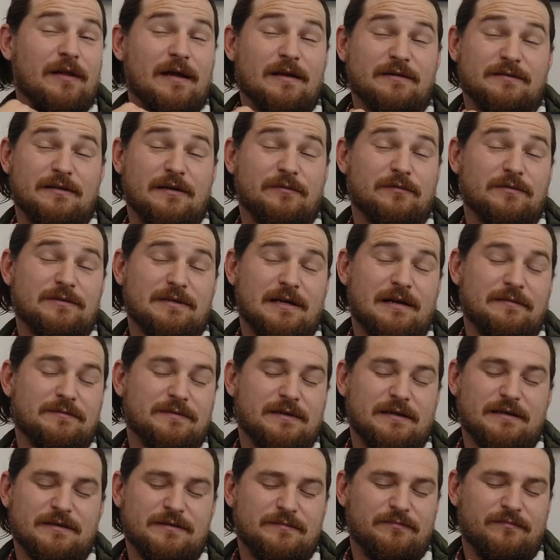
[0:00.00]
house several times,
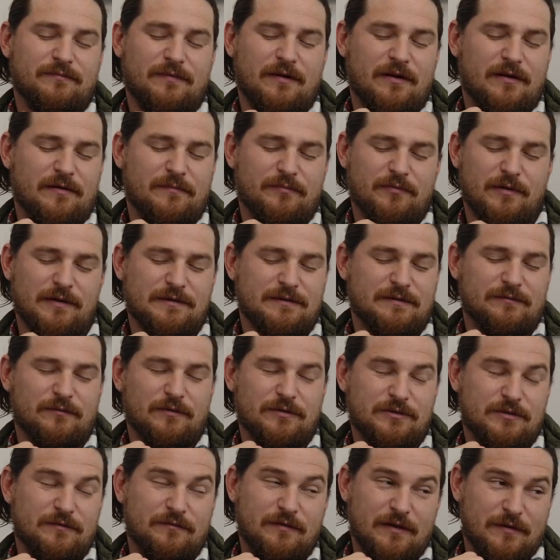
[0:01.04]
and it's very impressive
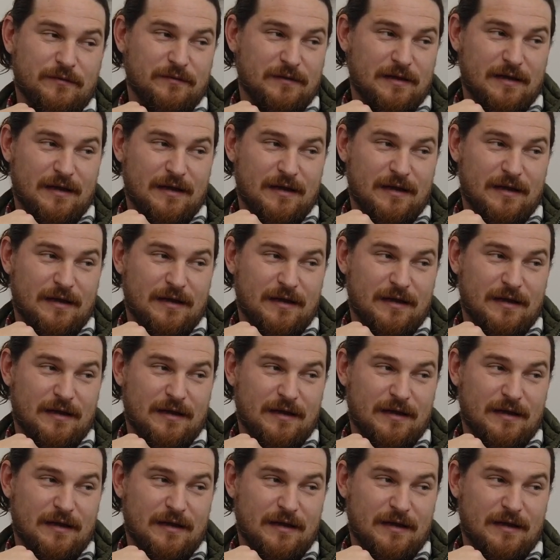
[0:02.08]
what you've done with the